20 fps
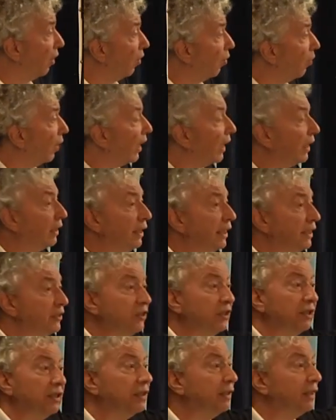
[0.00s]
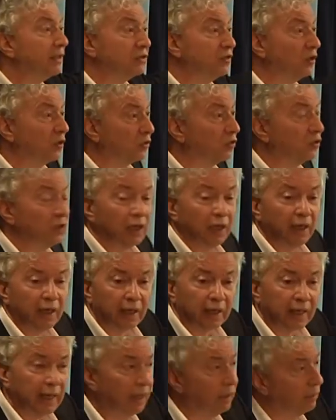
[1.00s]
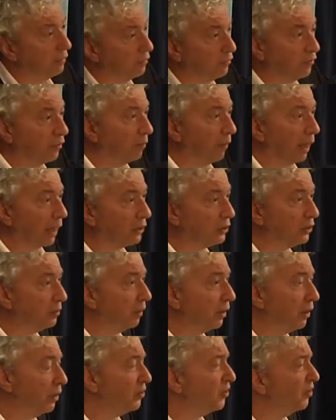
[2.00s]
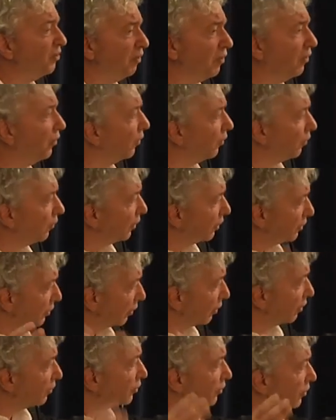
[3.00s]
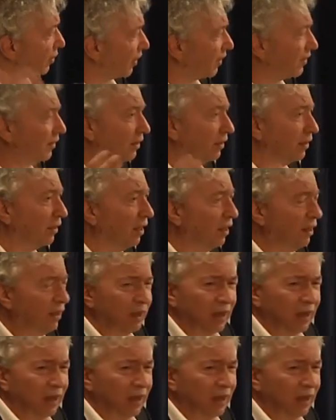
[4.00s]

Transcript: where ethnicity does not really count for much, because even though there is a constructed